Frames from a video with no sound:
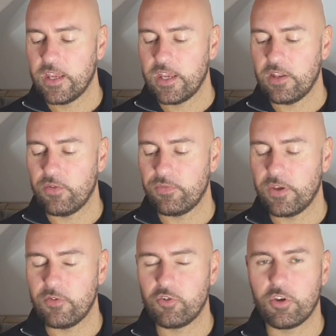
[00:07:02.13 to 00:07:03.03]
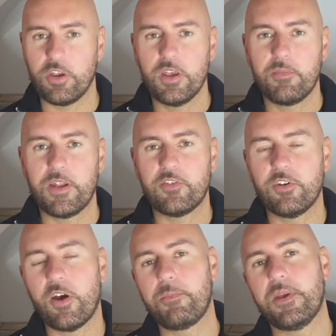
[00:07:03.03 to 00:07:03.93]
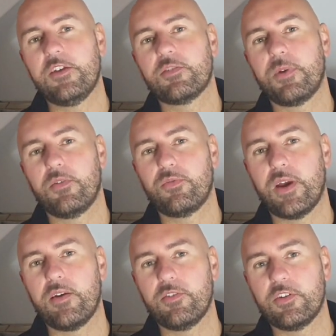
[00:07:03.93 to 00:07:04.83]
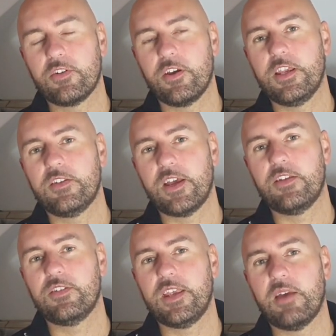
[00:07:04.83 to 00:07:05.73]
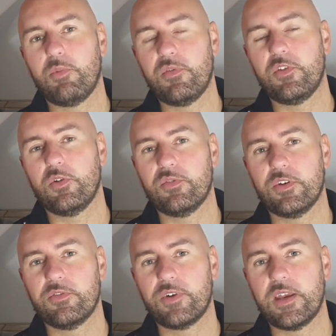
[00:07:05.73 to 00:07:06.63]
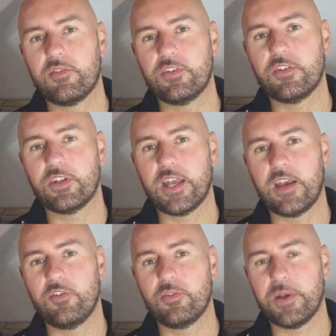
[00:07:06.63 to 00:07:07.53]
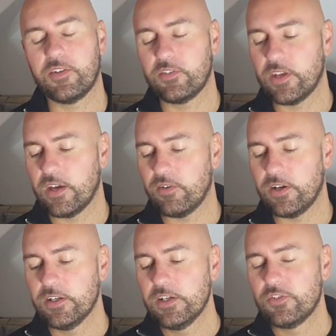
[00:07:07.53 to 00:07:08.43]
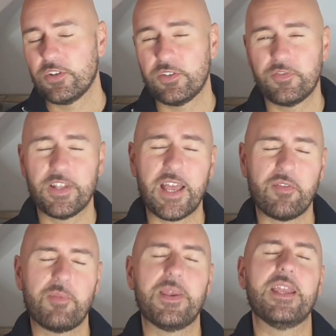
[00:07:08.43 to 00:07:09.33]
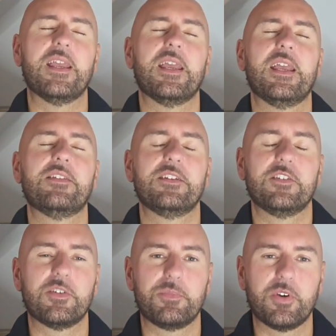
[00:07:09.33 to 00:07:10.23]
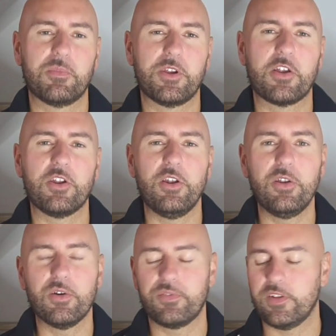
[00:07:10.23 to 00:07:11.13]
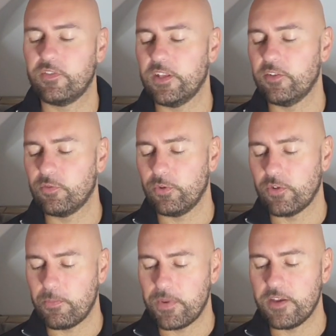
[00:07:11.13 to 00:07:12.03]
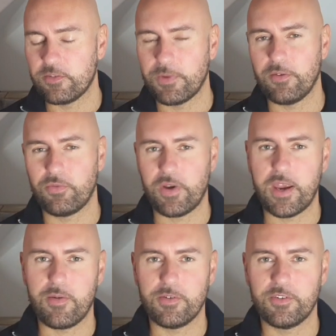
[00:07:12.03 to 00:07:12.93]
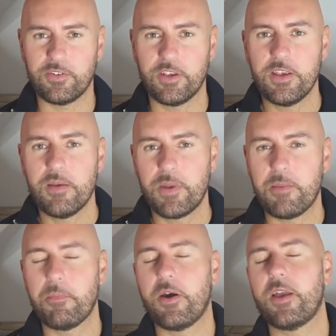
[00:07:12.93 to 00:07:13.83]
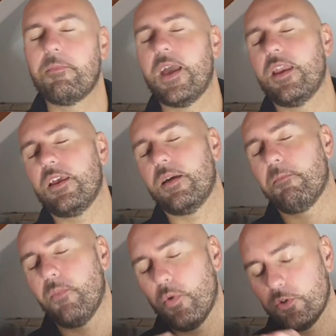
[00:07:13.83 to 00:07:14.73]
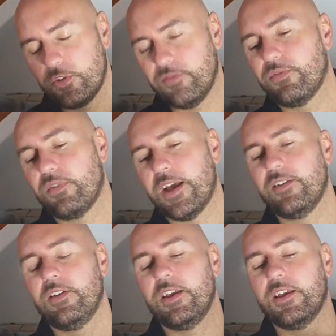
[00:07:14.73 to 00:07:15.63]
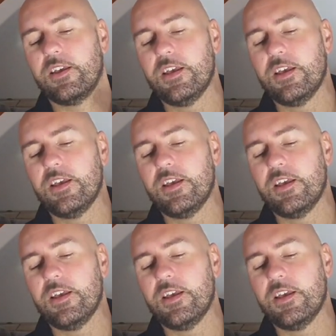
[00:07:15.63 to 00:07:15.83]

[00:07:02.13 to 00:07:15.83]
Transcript: in the future, but it's not a beast mode fragrances like you tend to get with the other fragrances in the house of Mancera. So for me, is a disappointment. I'd have loved if this was a beast mode fragrance, but it might have made it more synthetic